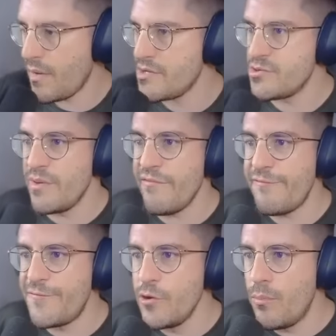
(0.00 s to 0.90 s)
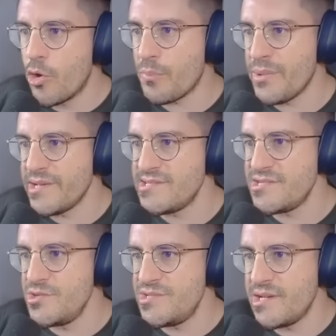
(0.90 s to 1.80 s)
So we have a few more
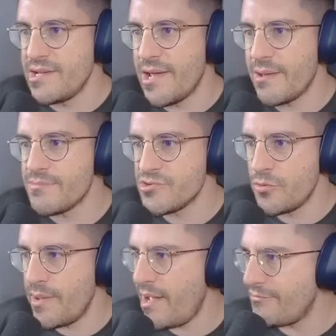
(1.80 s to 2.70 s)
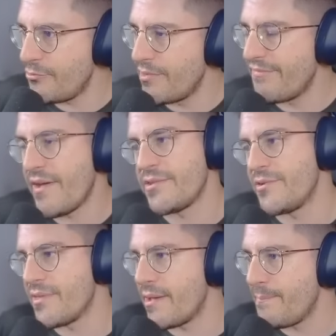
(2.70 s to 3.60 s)
places using name, so we may have to
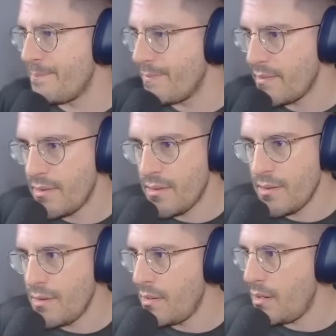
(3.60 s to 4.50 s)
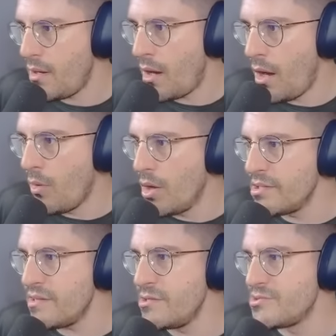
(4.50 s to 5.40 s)
refactor that. Oh,
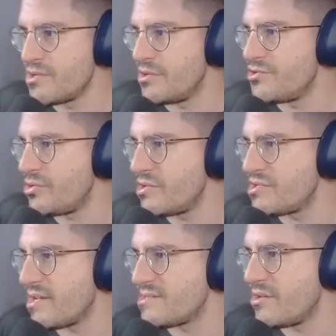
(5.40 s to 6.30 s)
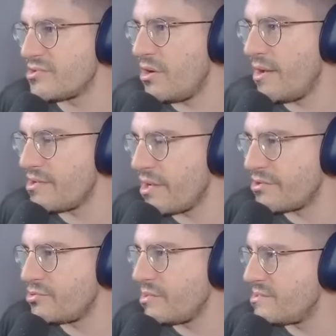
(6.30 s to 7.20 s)
only the user controller test,
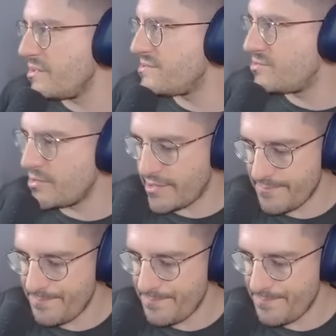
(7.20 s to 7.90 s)
actually, so let's do that.